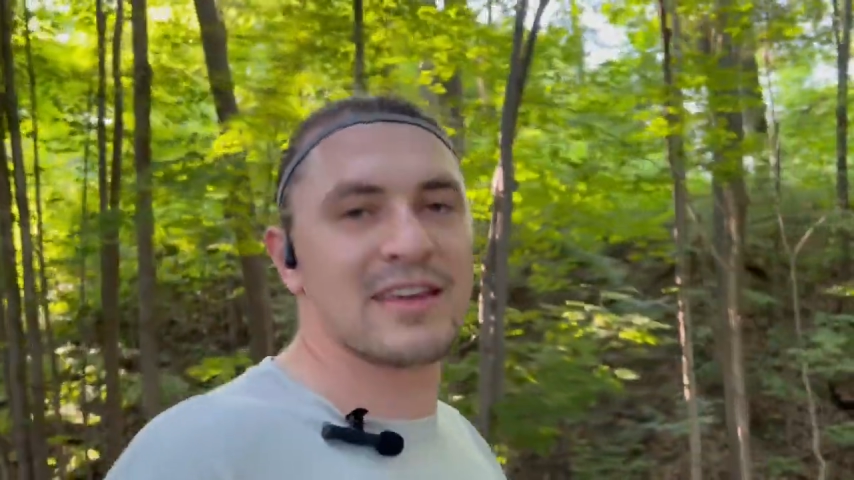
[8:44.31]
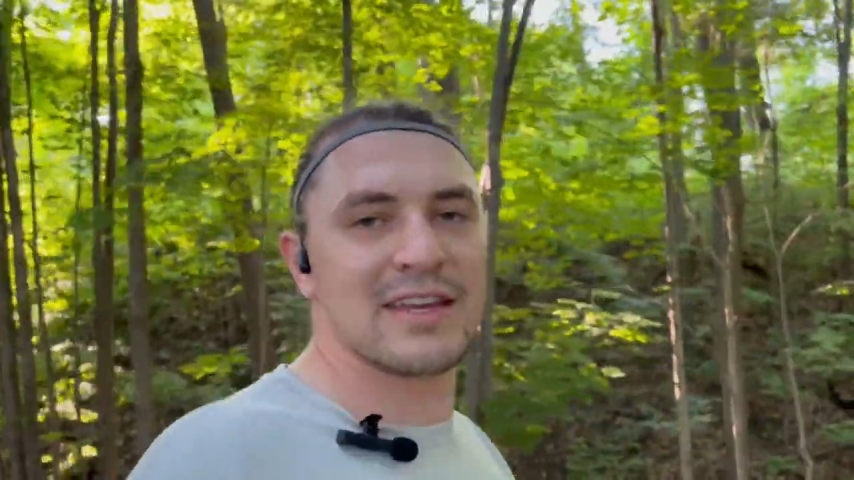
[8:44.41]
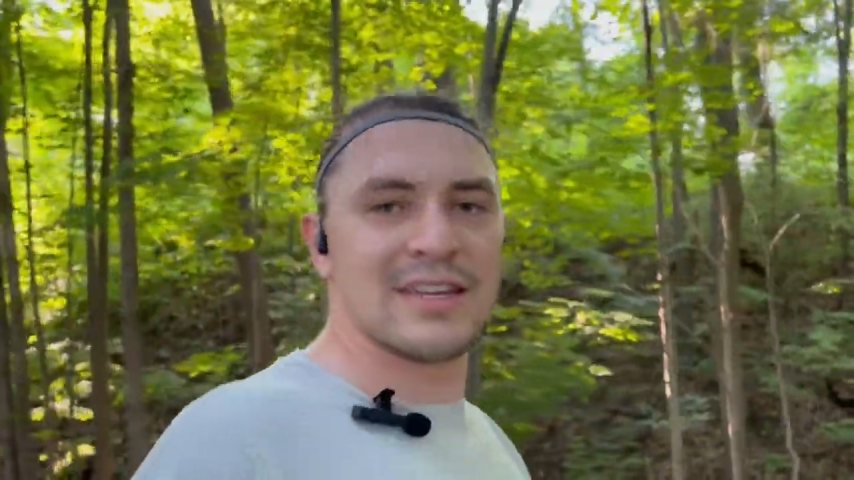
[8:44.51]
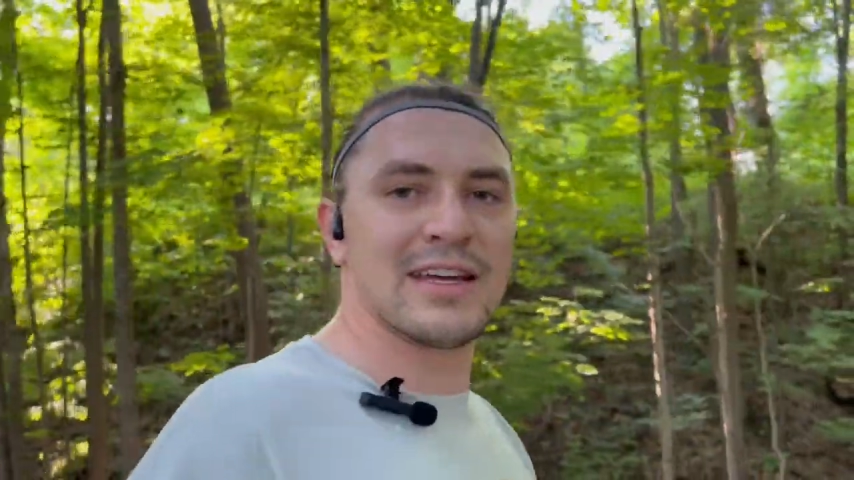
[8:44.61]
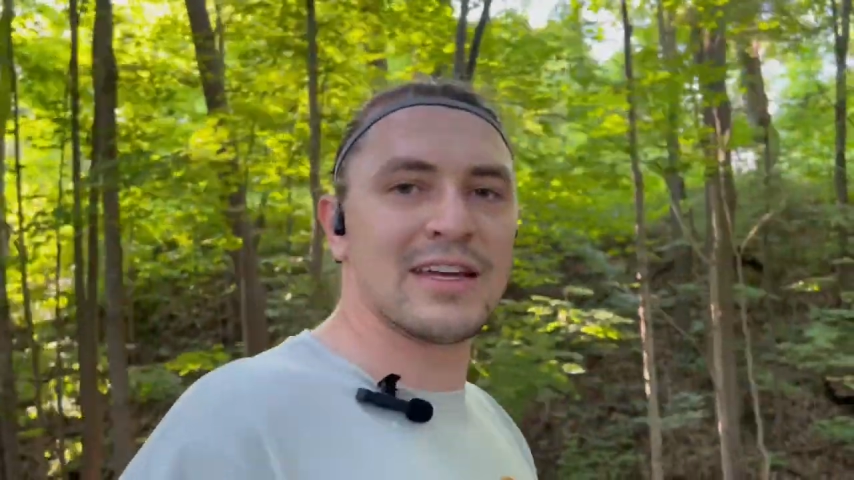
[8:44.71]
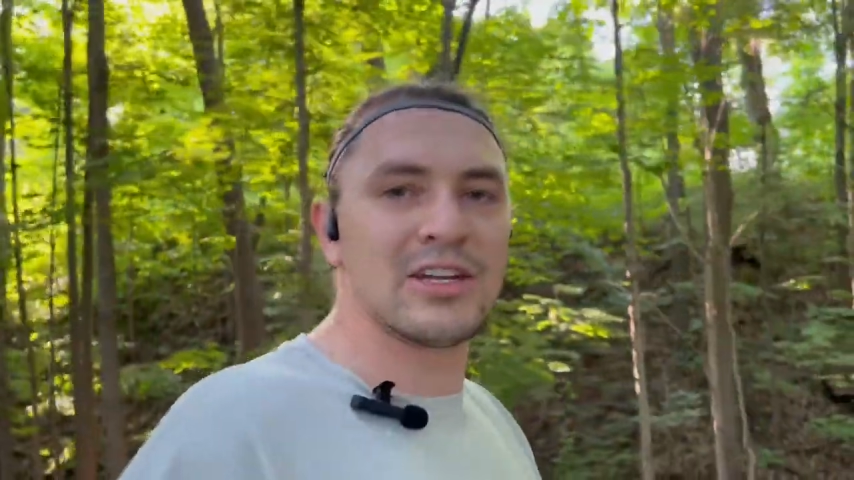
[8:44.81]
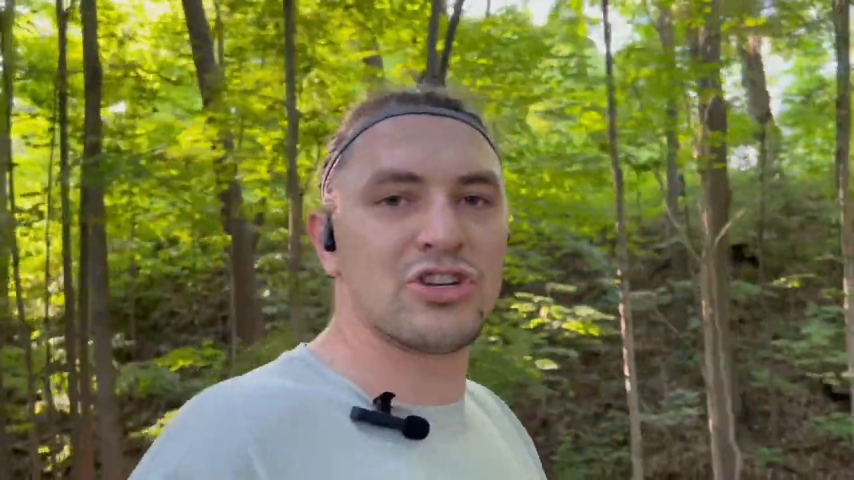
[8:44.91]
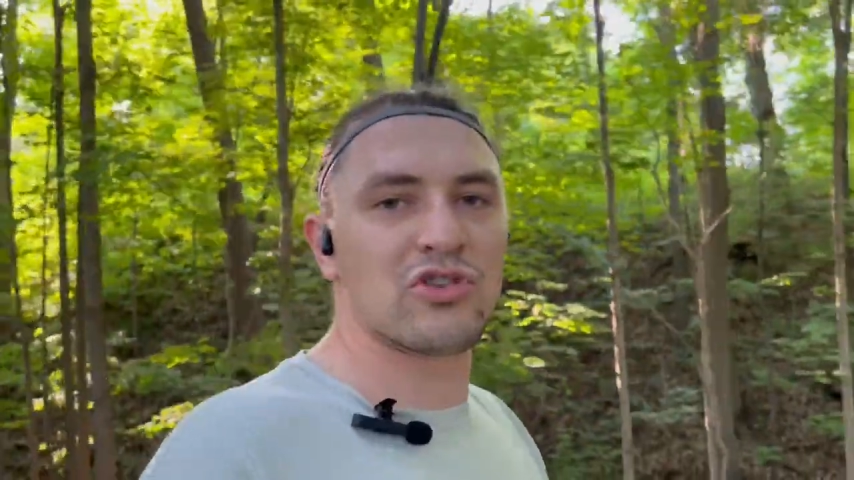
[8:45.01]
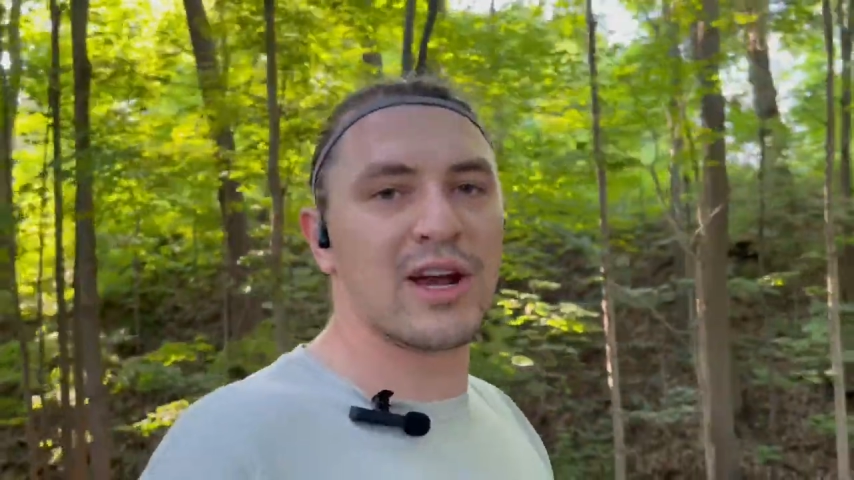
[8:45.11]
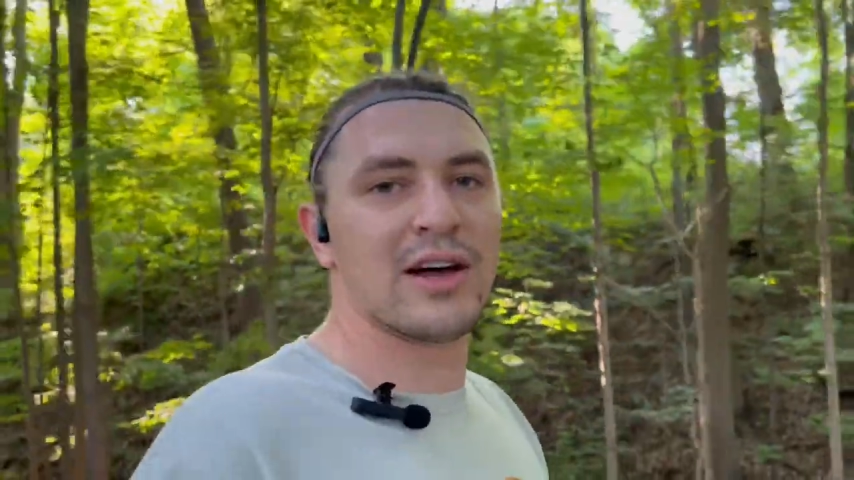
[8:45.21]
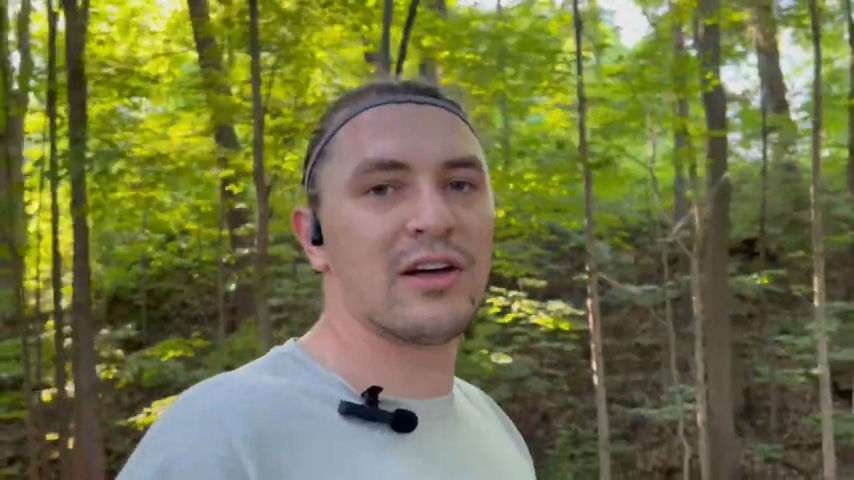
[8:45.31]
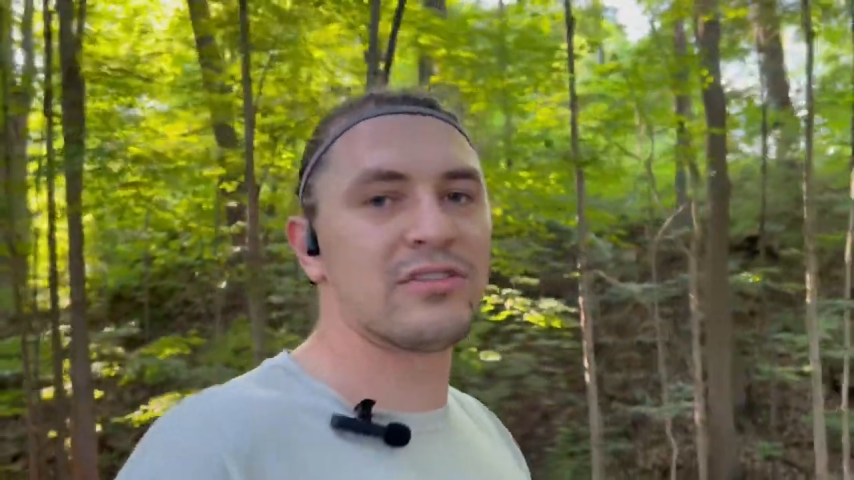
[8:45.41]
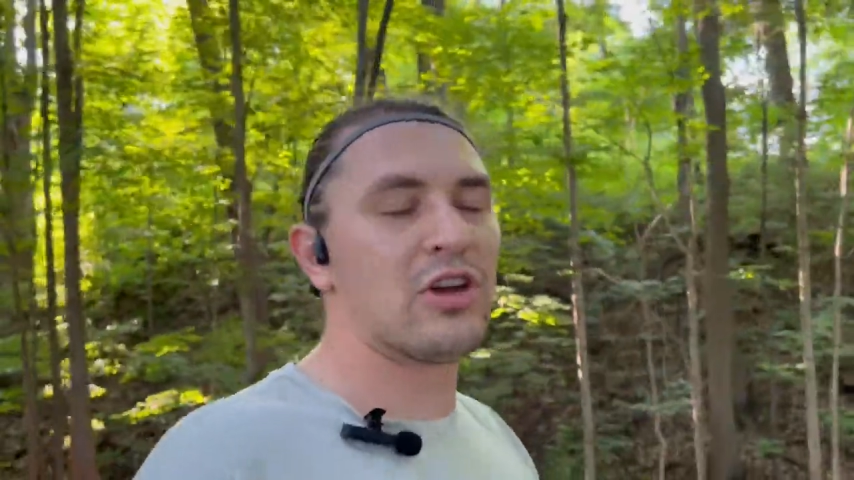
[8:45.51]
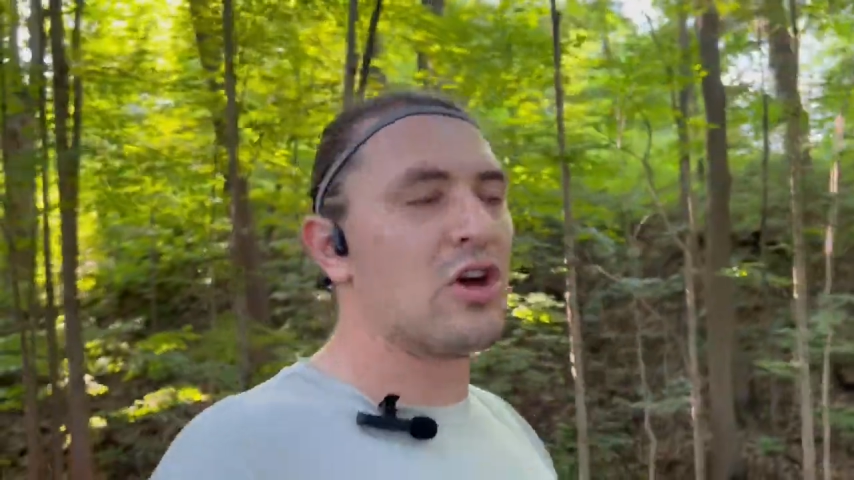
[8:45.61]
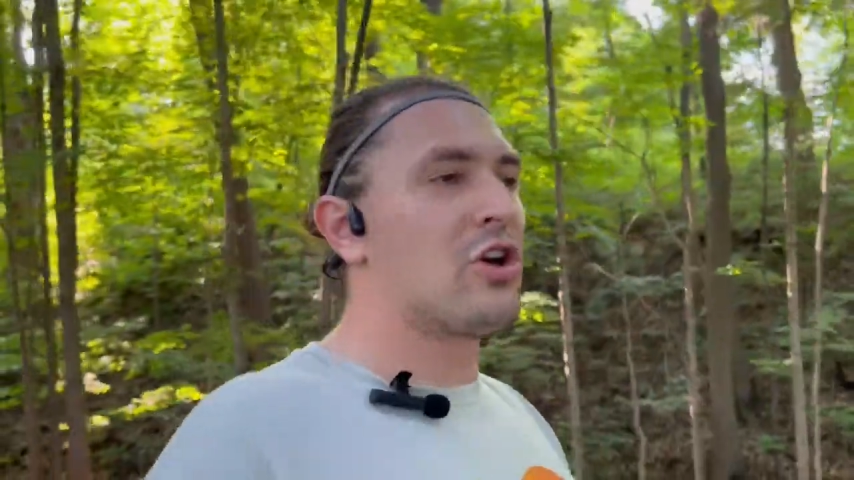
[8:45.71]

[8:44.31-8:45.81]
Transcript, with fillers: going to dig into trails,